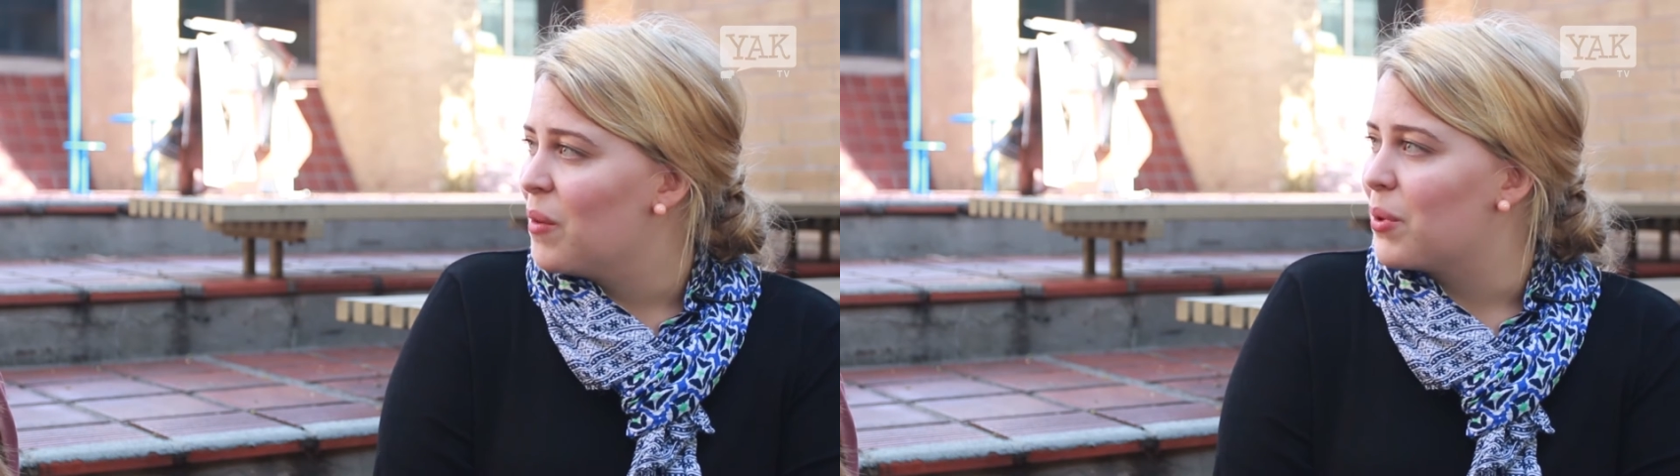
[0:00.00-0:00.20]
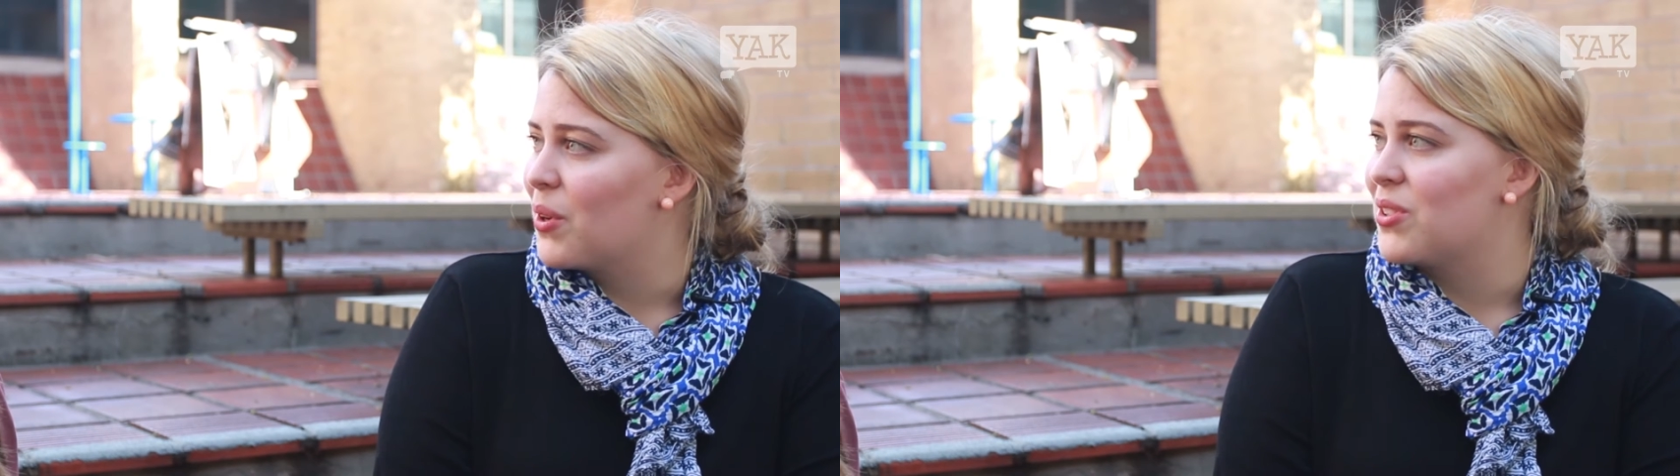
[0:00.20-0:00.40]

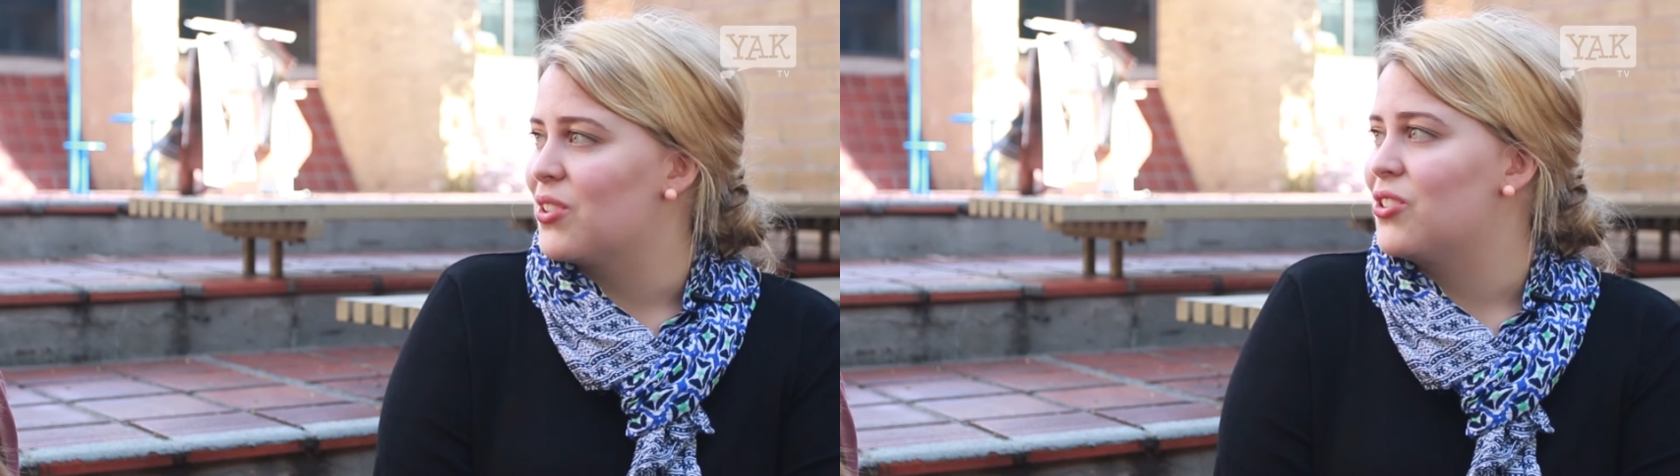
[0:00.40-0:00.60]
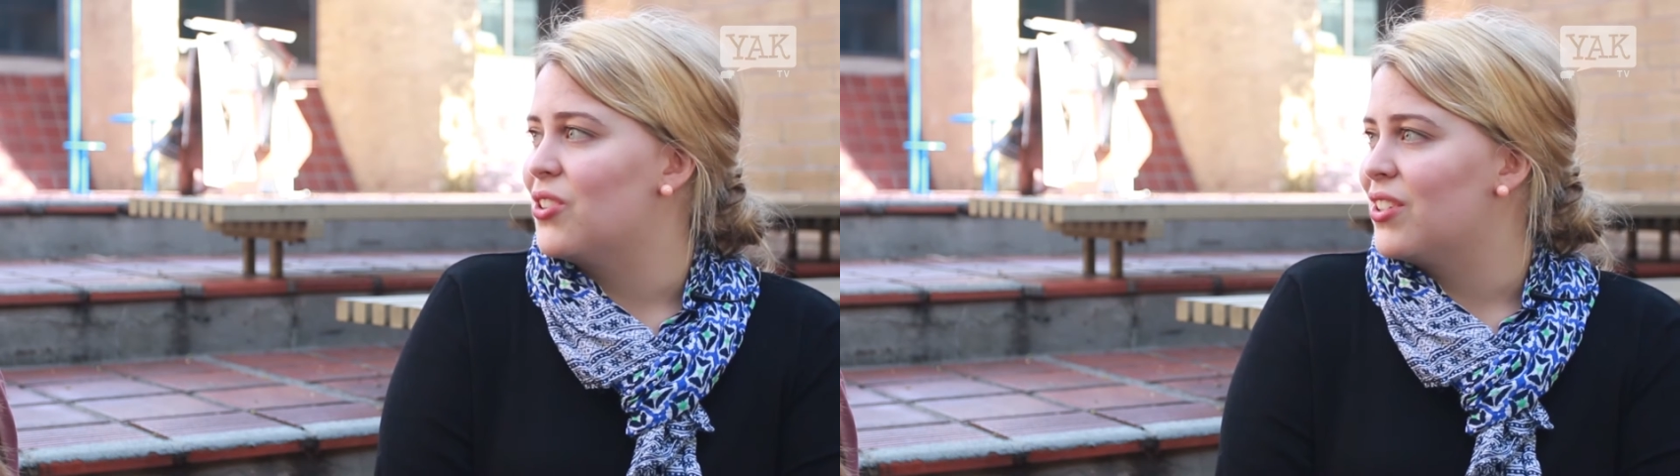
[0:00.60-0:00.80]
because the
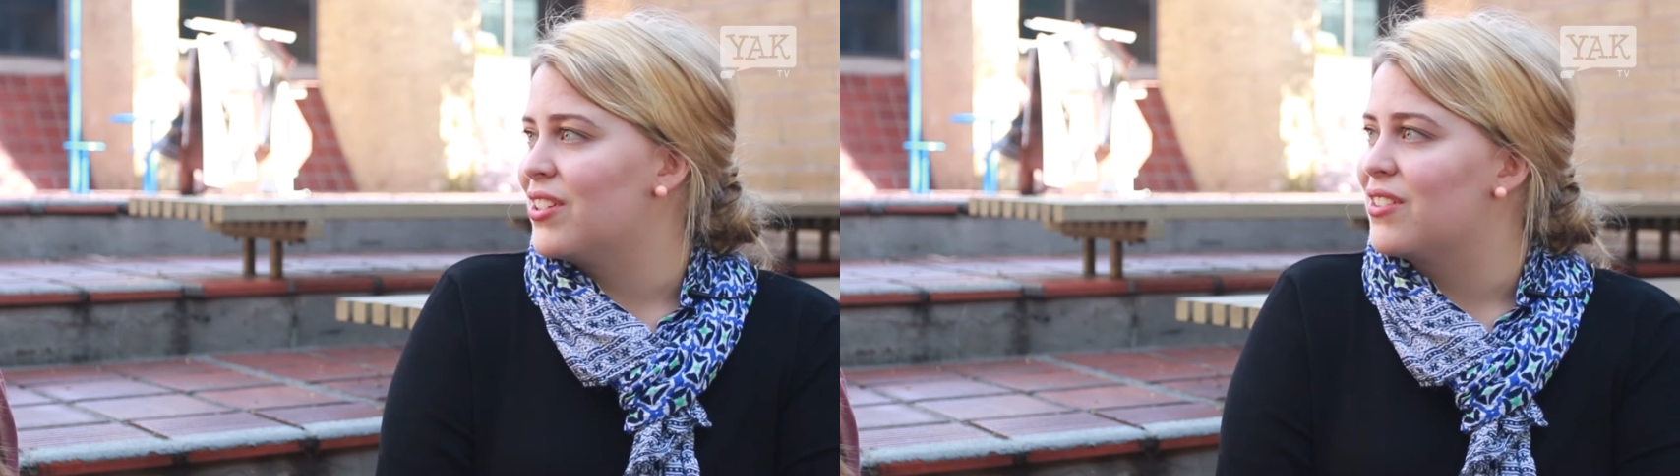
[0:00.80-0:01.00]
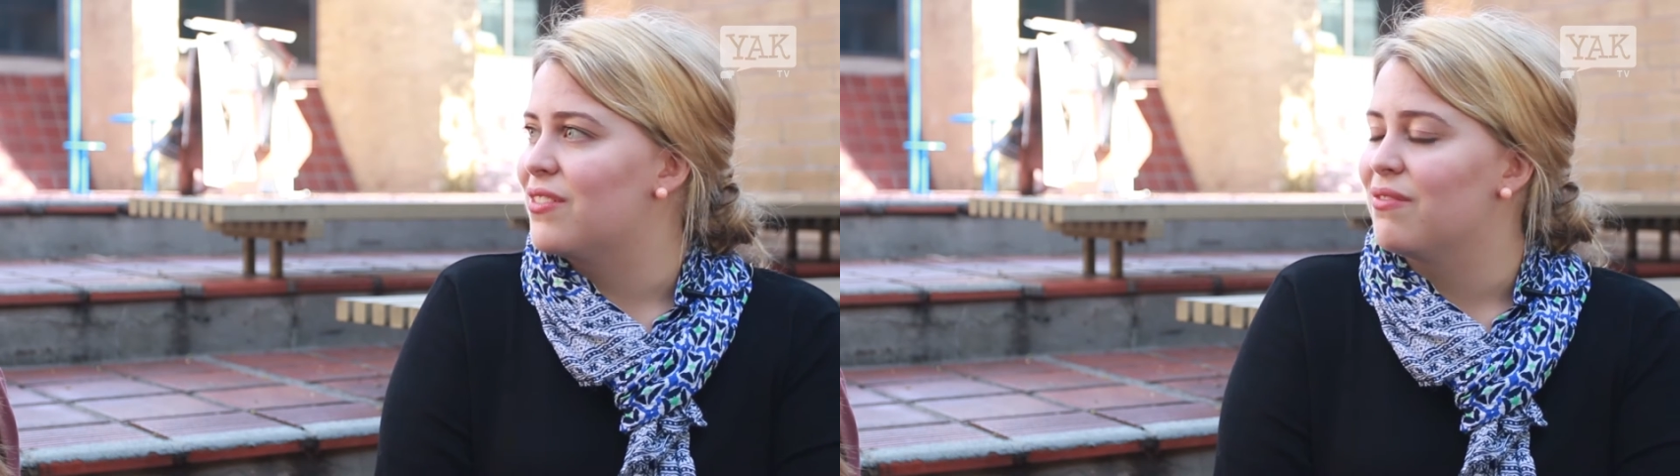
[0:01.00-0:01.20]

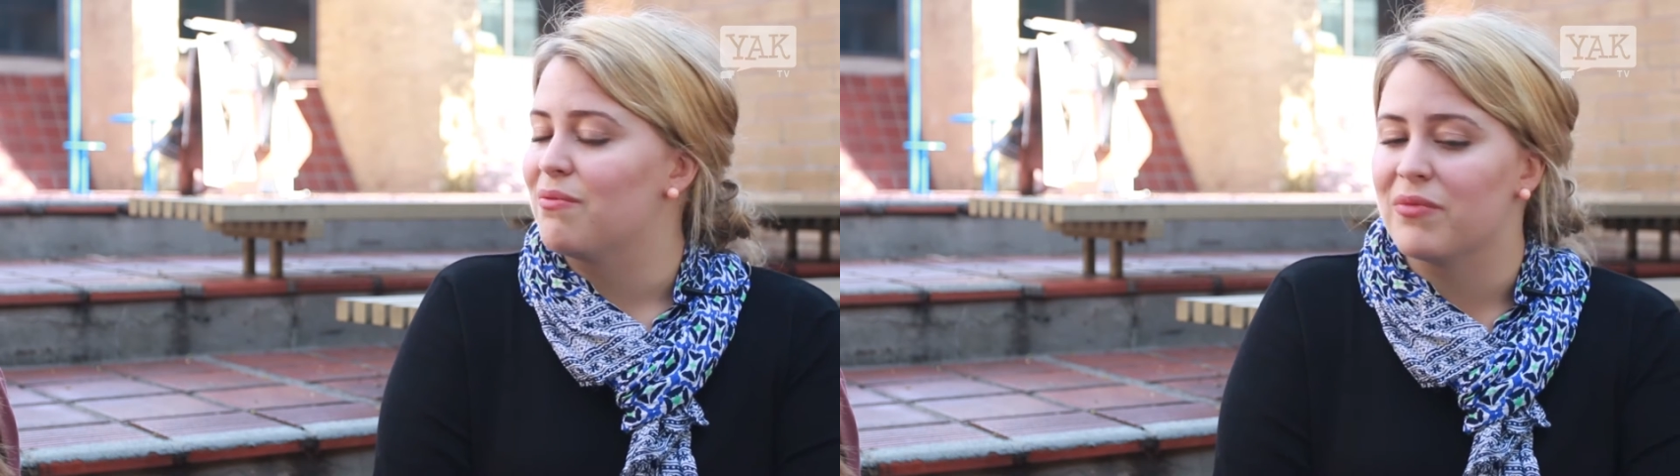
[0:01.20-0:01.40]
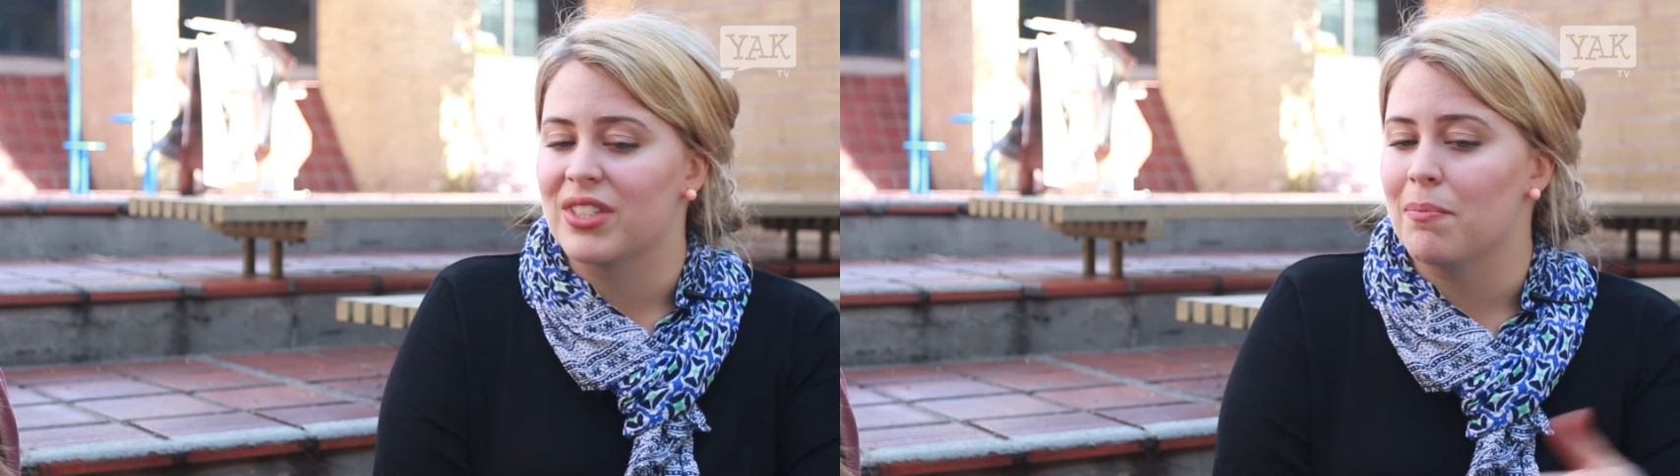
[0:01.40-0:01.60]
students
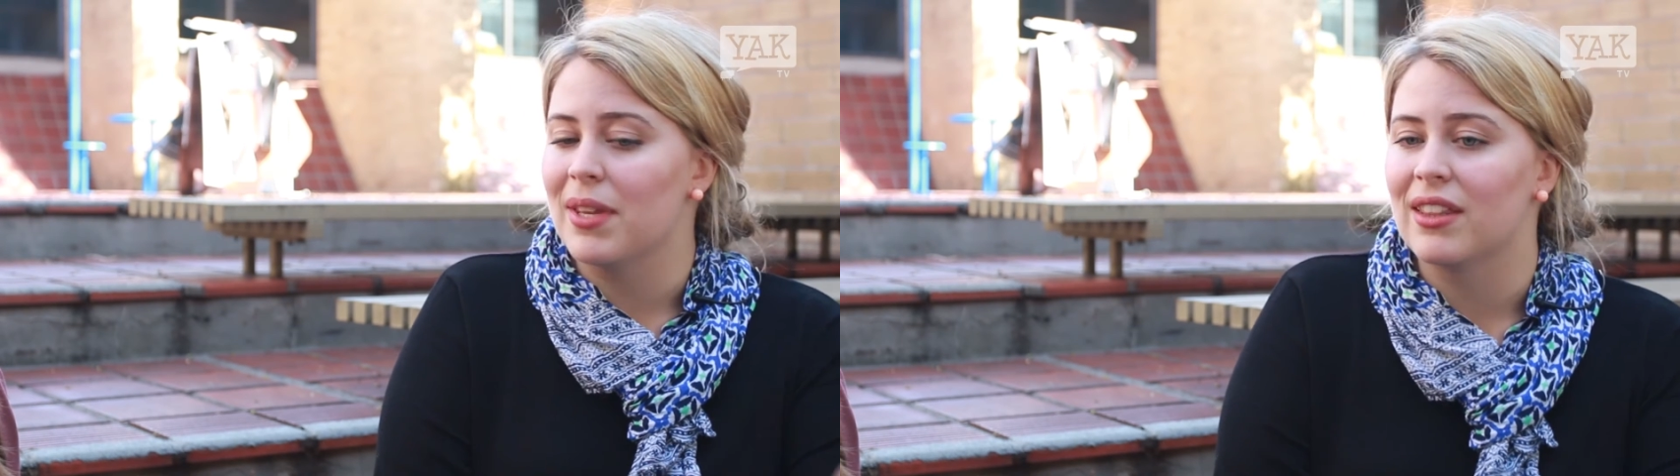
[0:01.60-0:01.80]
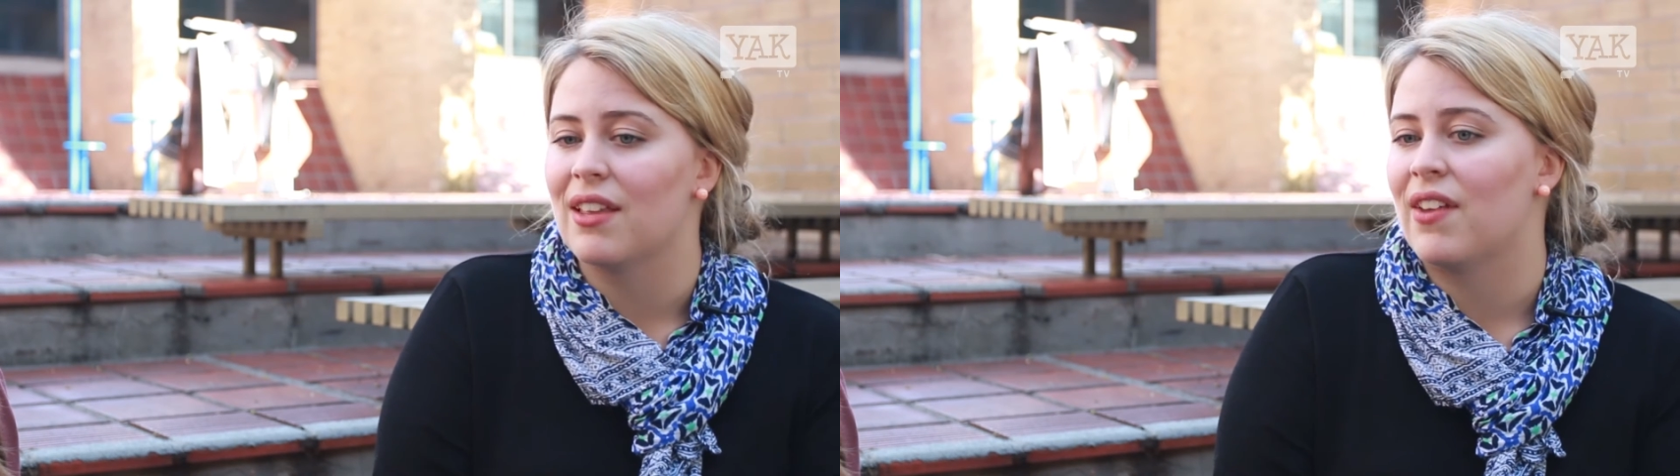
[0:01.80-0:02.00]
submitted their